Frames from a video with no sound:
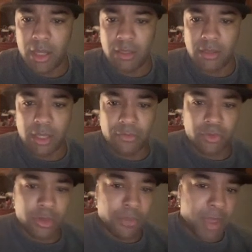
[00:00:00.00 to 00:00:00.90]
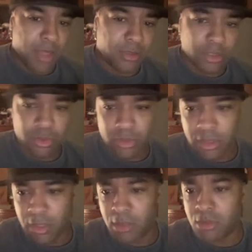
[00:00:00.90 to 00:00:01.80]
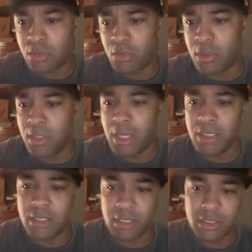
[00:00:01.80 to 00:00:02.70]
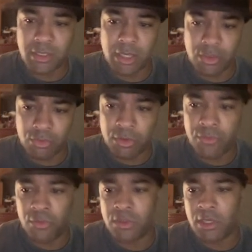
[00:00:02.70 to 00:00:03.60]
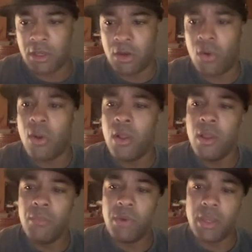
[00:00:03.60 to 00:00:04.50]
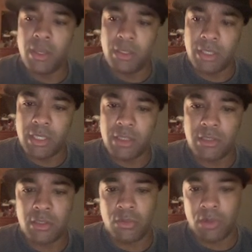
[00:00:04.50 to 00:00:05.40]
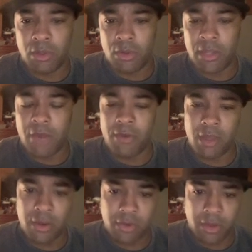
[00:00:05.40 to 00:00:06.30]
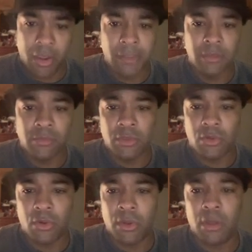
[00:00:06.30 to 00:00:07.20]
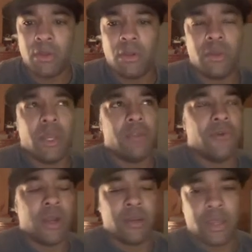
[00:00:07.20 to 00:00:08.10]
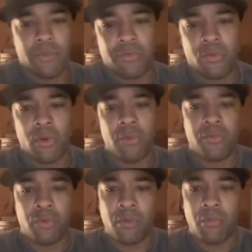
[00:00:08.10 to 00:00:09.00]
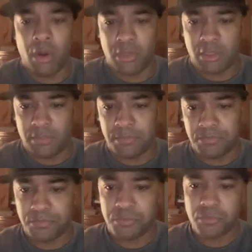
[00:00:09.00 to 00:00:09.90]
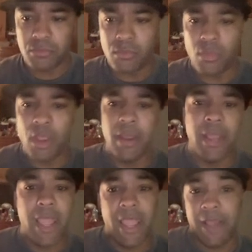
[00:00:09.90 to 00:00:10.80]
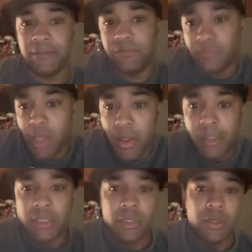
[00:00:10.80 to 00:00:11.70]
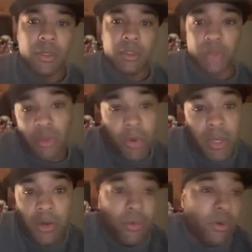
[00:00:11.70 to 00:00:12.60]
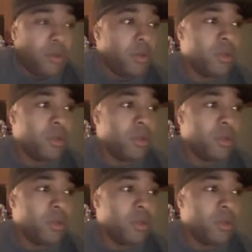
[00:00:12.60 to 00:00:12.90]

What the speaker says: California Max DeLuca scored it 96-93 for Teo. But Italy's Guido Cavalieri scored it 95-94 for Martin. And so he won it on,